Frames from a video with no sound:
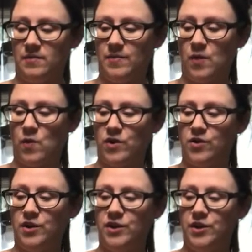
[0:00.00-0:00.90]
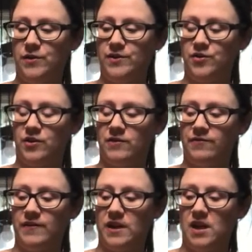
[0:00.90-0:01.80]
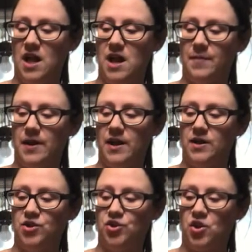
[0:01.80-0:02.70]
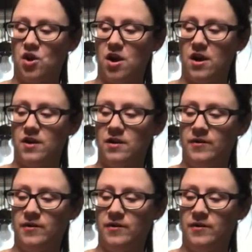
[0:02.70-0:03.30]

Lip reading: But what you're going to do is you're going to fill up a jar